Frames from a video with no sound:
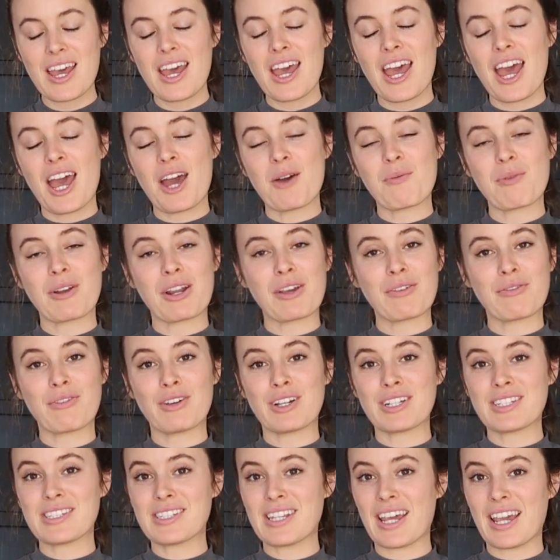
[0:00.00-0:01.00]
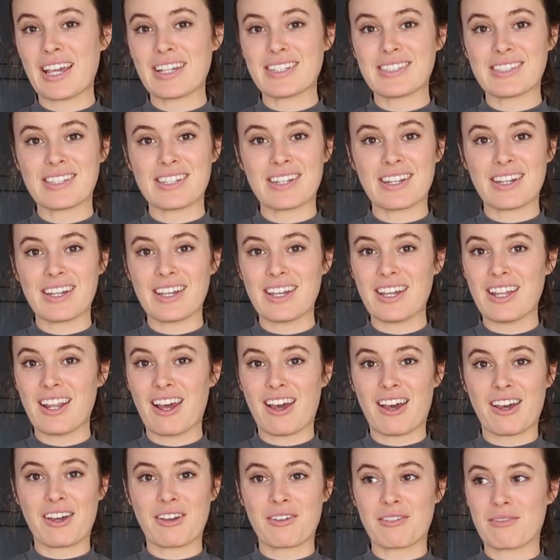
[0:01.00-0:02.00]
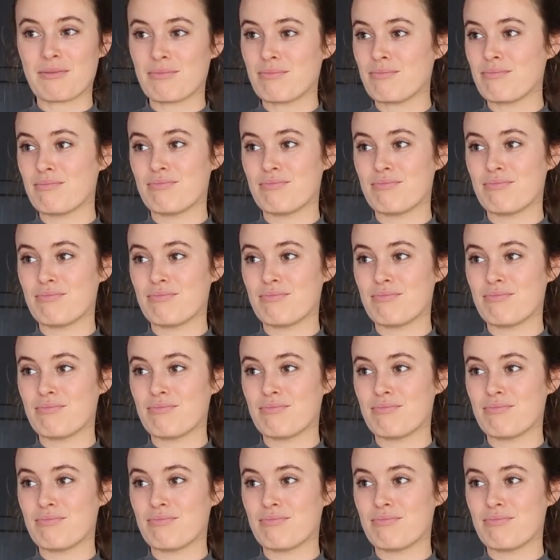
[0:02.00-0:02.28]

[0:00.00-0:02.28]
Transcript: And when I first tasted it, I